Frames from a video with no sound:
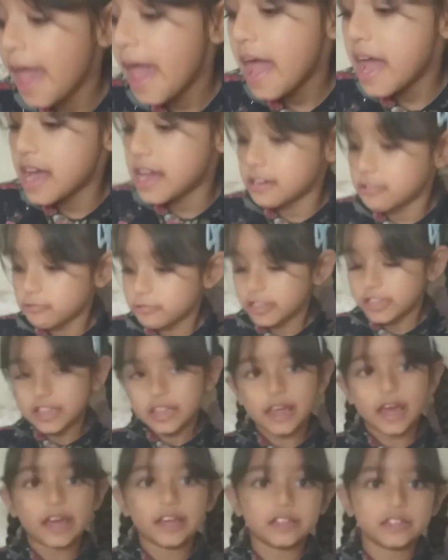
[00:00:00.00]
Henry
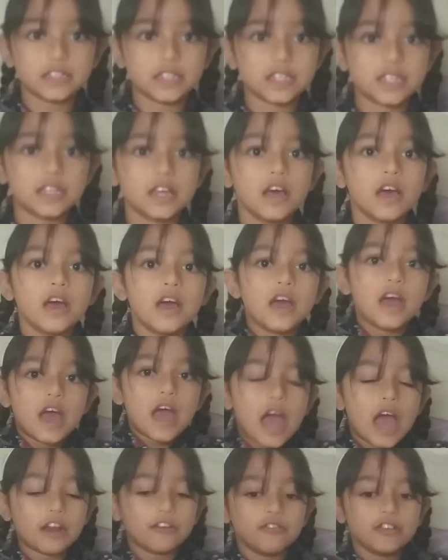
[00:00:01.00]
VIII's
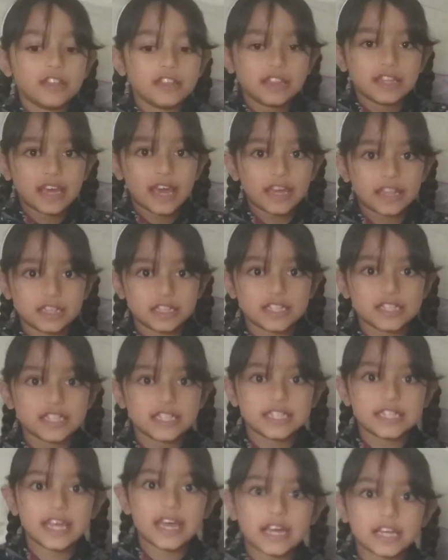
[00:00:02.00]

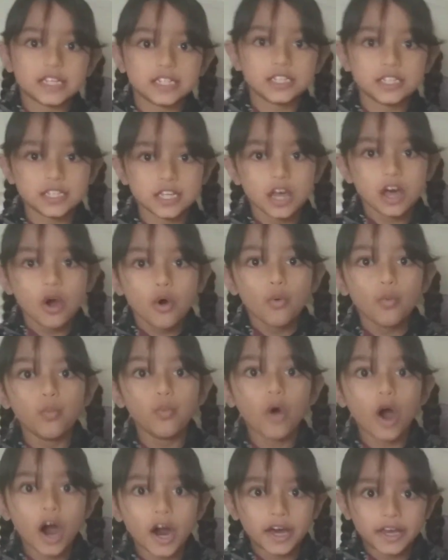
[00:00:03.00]
6
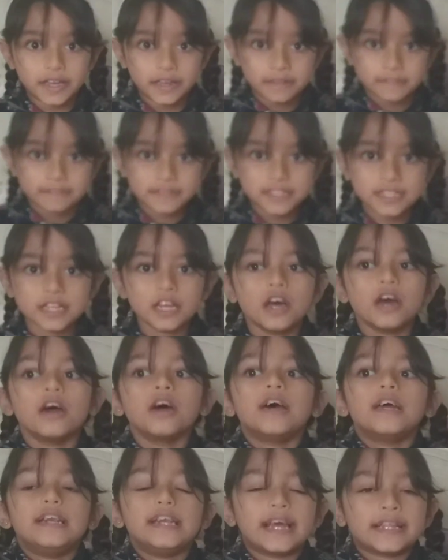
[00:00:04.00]
wives.
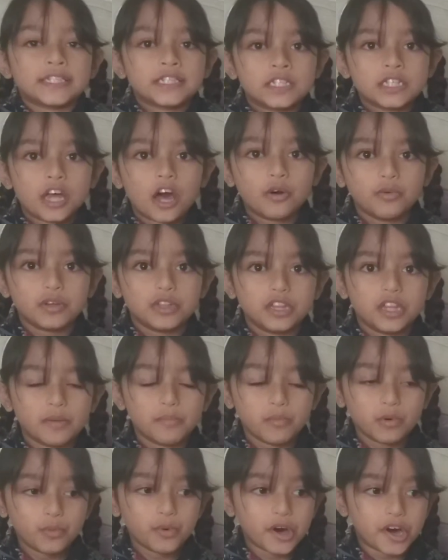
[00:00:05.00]
Let's start with
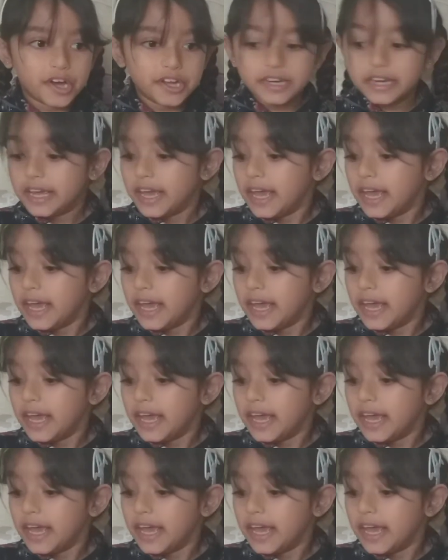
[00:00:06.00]
number 1.